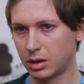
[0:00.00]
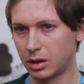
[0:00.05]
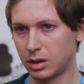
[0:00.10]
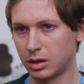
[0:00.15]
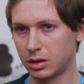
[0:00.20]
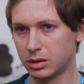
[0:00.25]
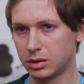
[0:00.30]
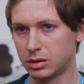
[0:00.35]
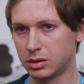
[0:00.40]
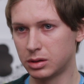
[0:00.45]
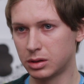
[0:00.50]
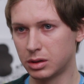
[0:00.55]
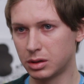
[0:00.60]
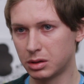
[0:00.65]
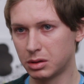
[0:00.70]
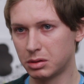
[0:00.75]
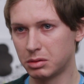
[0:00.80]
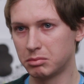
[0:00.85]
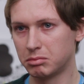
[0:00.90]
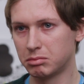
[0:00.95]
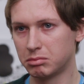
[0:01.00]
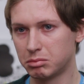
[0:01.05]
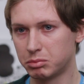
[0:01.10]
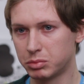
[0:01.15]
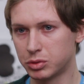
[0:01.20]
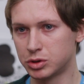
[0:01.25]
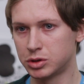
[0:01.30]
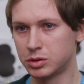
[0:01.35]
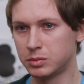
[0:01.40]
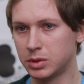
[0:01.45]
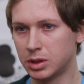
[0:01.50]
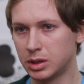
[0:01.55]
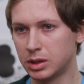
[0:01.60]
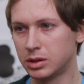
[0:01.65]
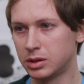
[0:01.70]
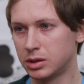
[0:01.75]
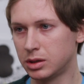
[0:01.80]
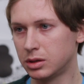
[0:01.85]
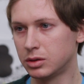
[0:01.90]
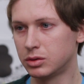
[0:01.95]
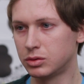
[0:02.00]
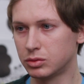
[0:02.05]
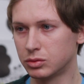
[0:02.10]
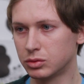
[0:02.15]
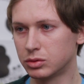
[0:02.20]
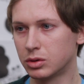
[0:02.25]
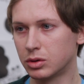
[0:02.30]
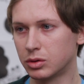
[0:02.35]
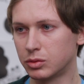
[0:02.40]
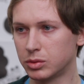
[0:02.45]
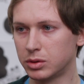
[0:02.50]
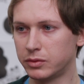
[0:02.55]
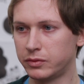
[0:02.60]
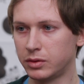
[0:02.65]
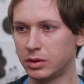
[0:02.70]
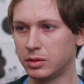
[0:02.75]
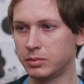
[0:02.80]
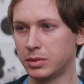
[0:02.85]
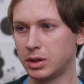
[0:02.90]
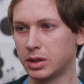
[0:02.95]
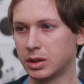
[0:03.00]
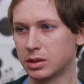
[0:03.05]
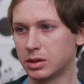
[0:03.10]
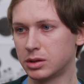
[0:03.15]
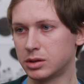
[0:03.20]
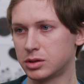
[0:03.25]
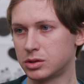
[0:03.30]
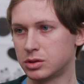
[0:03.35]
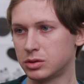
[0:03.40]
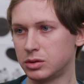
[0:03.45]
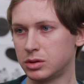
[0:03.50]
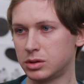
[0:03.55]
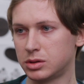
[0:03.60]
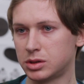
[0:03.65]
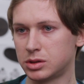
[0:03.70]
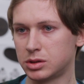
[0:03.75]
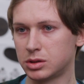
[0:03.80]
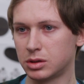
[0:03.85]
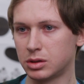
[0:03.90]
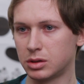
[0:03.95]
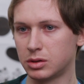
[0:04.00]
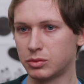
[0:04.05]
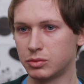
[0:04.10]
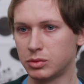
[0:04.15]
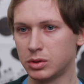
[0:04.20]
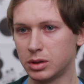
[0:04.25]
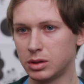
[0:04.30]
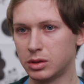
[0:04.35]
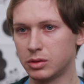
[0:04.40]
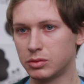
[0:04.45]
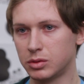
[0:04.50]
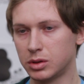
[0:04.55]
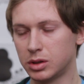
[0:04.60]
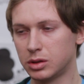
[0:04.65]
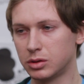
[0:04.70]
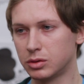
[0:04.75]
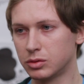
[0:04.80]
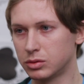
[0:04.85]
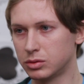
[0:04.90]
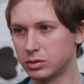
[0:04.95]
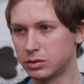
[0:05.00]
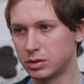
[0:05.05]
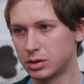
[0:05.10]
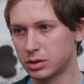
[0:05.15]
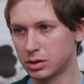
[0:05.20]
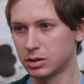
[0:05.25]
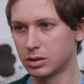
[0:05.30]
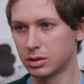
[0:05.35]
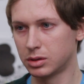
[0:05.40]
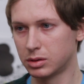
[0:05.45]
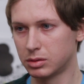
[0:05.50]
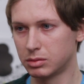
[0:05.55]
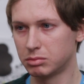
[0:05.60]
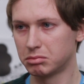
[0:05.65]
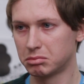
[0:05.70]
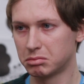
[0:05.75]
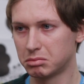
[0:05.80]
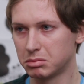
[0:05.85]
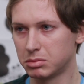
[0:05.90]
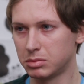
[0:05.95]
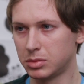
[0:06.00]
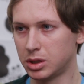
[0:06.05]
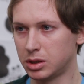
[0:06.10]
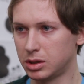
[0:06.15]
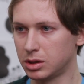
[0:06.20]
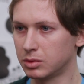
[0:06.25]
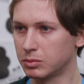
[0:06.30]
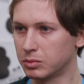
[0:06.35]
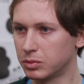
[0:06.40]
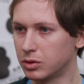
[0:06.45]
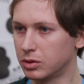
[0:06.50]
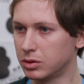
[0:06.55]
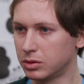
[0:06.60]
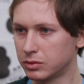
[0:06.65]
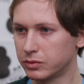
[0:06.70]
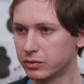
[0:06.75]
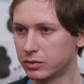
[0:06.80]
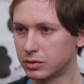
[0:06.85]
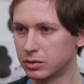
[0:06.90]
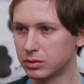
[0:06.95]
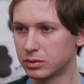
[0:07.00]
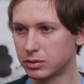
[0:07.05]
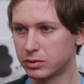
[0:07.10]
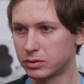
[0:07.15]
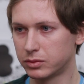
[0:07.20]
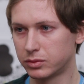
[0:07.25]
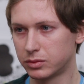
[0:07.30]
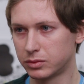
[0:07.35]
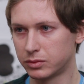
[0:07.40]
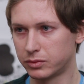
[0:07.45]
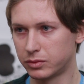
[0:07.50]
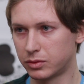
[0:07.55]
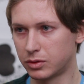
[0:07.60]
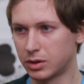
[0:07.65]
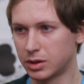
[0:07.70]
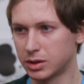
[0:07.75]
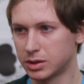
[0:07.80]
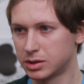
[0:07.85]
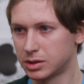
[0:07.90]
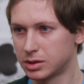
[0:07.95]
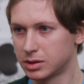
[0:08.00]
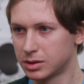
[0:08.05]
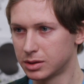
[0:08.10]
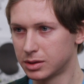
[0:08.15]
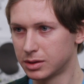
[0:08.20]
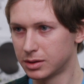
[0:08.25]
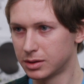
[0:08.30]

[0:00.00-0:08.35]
and possibility to talk with filmmakers, so it's a really, really good meeting point for us.